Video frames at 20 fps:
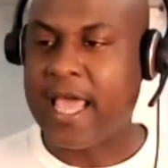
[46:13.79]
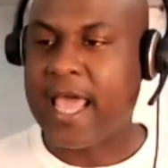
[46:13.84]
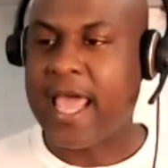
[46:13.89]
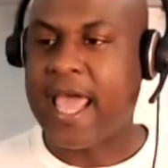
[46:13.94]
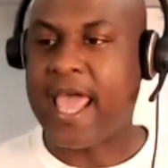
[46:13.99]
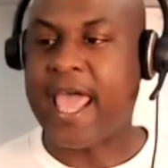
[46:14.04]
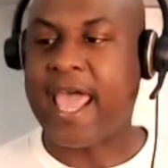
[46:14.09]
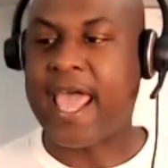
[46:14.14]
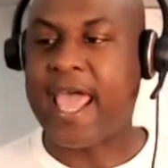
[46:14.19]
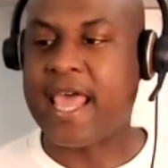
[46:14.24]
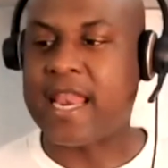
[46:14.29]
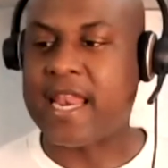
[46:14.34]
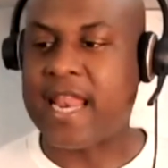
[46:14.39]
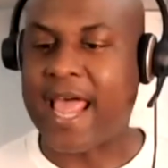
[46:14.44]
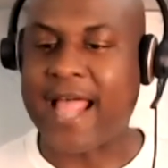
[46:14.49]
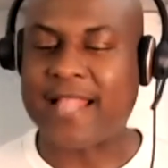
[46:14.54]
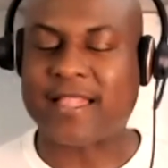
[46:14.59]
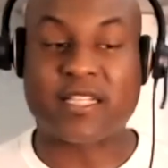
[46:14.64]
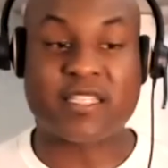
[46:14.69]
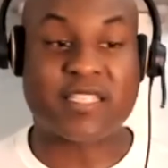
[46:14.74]
And at
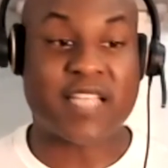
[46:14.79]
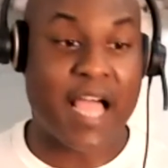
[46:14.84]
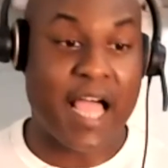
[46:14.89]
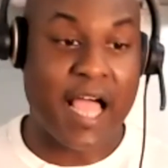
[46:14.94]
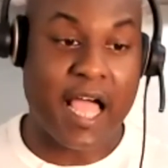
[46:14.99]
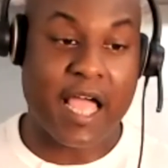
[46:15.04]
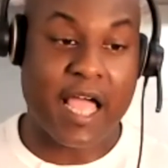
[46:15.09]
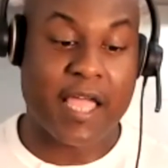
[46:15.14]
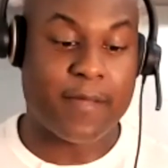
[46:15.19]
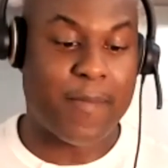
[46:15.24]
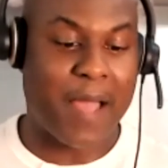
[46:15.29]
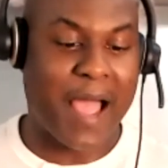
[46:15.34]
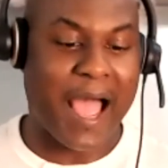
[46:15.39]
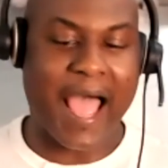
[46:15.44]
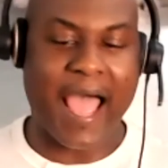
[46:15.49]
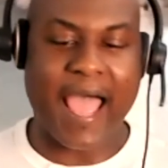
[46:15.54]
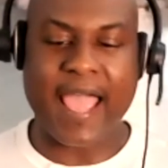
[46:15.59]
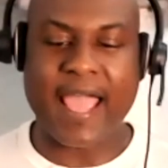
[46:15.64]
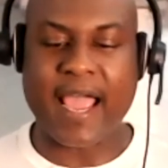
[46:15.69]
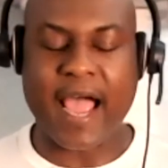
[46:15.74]
the time,
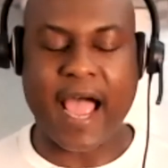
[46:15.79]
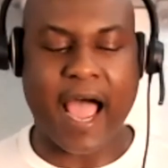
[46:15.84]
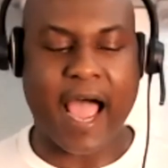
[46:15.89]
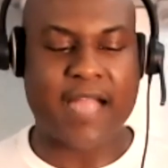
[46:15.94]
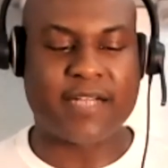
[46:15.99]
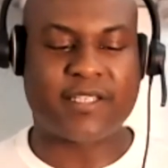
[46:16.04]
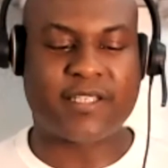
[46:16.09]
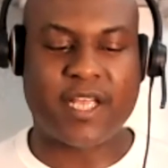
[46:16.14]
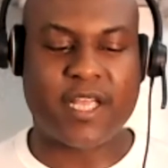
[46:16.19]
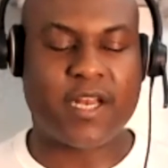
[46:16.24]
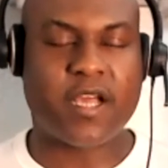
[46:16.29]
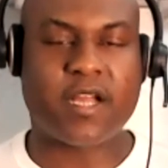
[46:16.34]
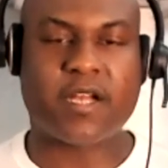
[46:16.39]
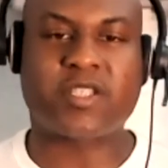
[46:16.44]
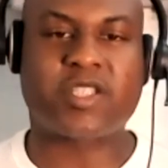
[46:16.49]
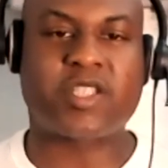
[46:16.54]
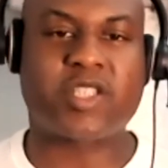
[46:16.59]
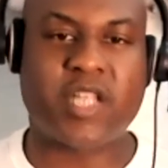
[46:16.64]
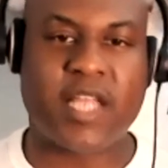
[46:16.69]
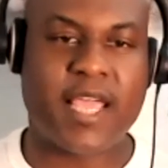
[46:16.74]
I didn't
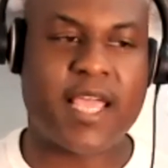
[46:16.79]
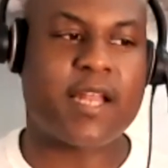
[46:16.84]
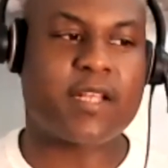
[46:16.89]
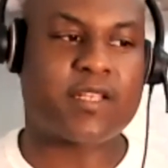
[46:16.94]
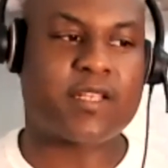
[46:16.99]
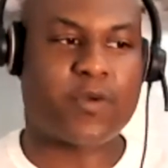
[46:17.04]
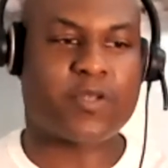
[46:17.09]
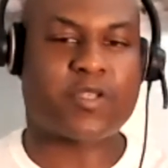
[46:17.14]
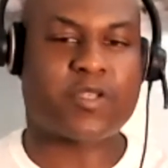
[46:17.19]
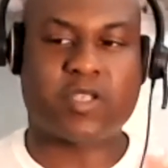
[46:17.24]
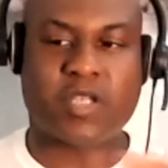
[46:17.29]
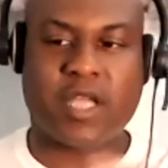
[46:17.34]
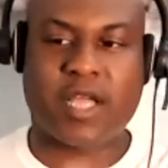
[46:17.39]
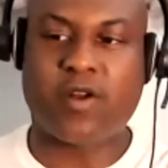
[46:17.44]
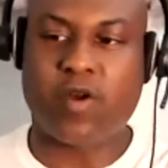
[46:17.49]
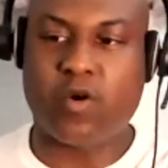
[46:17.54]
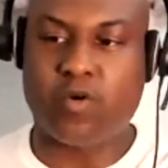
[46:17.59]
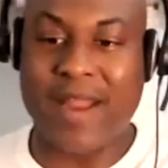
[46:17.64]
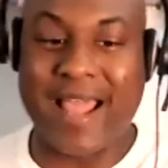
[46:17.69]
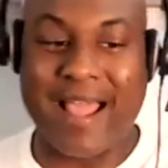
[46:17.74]
understand as much as I know
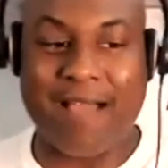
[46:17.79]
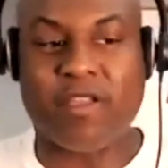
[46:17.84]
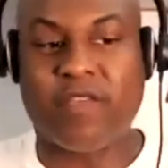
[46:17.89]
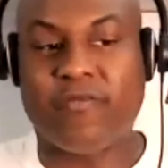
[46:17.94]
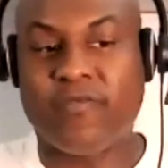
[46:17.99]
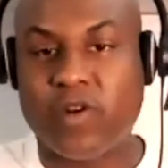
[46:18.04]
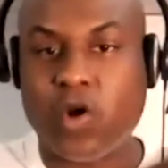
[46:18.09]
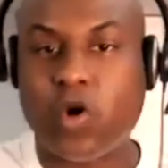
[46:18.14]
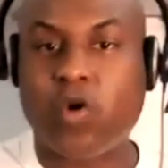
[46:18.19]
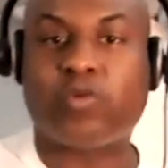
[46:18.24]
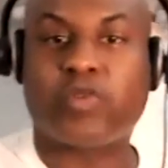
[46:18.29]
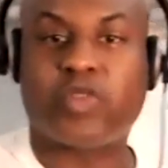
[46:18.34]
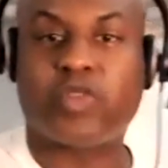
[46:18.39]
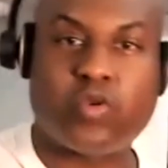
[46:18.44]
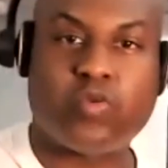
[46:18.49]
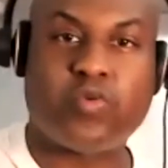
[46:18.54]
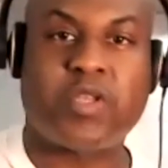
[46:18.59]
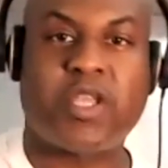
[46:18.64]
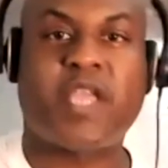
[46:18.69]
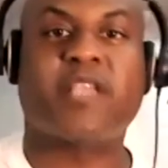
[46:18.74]
now. Even though it was 2
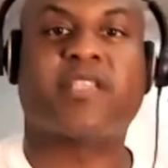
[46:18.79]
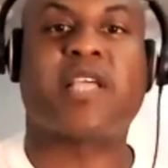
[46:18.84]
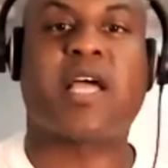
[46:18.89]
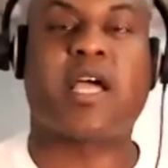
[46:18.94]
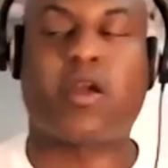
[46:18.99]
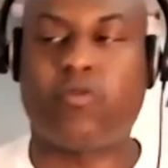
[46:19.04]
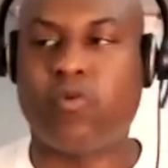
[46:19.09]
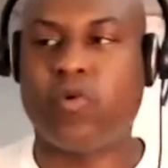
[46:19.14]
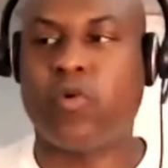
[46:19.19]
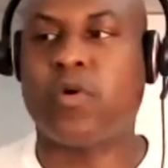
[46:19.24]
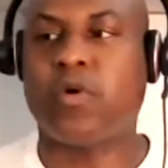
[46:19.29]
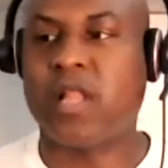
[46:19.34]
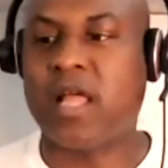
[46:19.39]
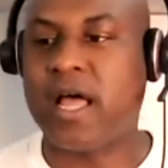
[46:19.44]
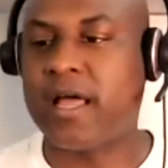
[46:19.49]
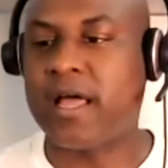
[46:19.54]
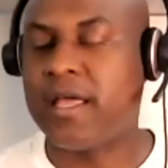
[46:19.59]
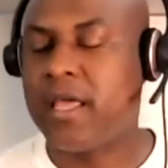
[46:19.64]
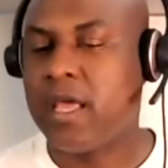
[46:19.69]
years, I grew a lot.